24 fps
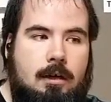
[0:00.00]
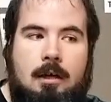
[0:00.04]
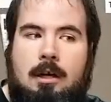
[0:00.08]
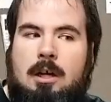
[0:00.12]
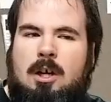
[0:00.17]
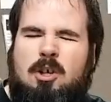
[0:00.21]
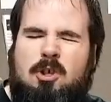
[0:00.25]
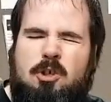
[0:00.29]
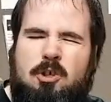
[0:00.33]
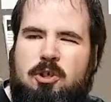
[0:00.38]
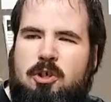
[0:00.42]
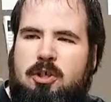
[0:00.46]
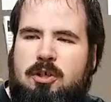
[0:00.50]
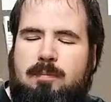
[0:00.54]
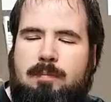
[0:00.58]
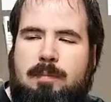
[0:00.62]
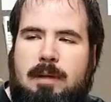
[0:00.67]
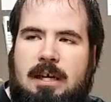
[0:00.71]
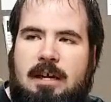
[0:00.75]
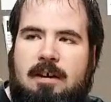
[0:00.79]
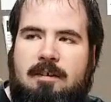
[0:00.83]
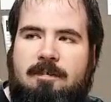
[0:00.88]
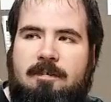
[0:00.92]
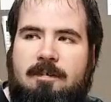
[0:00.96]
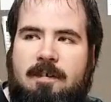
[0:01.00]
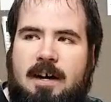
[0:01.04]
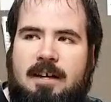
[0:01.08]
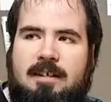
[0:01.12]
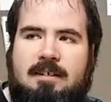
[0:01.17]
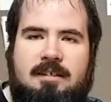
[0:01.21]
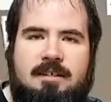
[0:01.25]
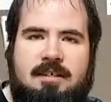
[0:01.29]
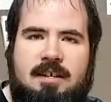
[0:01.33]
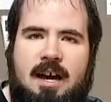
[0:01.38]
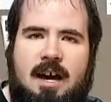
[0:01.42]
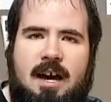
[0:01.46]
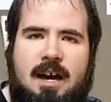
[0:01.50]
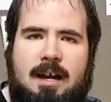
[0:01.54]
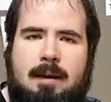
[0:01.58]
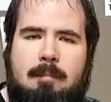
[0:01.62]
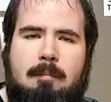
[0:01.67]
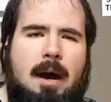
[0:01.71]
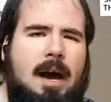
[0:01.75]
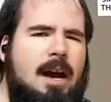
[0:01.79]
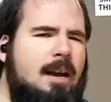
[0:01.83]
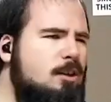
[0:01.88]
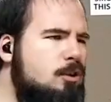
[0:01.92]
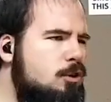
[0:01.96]
should be a fun time.
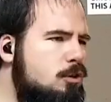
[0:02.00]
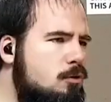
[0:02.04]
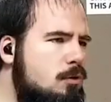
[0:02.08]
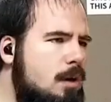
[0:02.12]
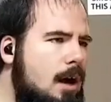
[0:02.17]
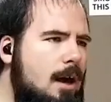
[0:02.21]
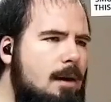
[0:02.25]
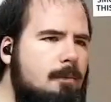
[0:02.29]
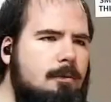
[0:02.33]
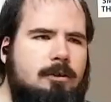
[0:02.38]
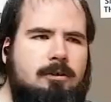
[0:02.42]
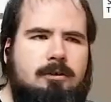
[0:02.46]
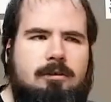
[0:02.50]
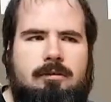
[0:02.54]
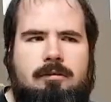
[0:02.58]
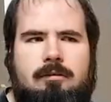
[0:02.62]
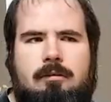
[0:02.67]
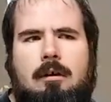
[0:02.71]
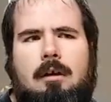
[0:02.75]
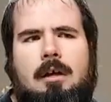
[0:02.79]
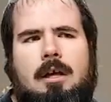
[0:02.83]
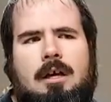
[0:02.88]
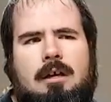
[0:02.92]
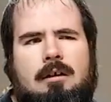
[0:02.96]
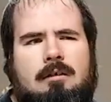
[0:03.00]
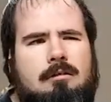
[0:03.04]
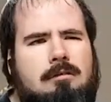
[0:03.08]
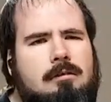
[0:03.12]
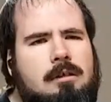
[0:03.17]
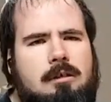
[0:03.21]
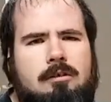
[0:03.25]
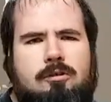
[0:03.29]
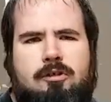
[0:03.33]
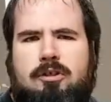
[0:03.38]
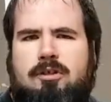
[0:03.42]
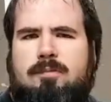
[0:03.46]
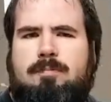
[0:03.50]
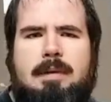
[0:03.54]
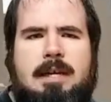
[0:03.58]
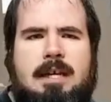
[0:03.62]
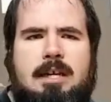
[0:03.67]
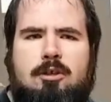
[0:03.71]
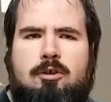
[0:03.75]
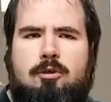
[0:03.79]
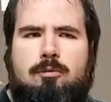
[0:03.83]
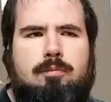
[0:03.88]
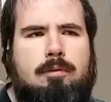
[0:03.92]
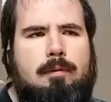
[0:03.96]
I do have a little
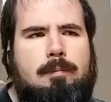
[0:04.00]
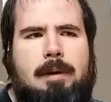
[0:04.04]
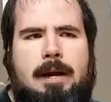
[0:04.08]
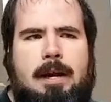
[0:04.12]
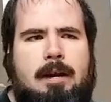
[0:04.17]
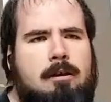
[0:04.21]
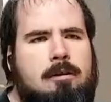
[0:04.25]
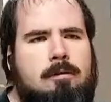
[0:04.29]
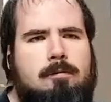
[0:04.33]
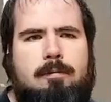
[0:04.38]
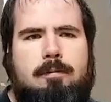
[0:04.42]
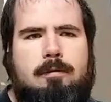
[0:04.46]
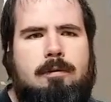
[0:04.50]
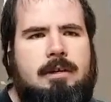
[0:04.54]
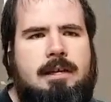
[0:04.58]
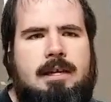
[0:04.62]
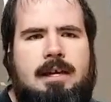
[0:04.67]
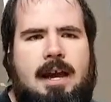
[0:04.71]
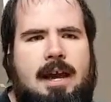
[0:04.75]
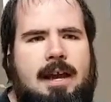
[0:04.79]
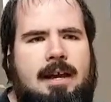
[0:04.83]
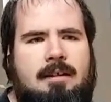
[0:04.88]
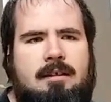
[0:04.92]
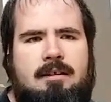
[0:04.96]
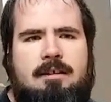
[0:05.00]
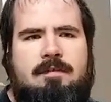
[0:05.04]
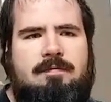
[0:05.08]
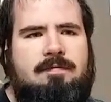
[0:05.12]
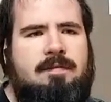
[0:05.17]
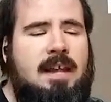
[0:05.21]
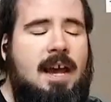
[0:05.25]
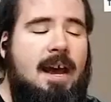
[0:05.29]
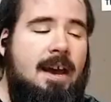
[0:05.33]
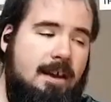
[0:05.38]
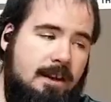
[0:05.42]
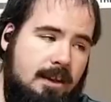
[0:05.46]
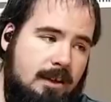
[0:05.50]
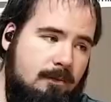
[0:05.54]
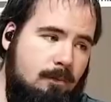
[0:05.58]
speech prepared for the end of that,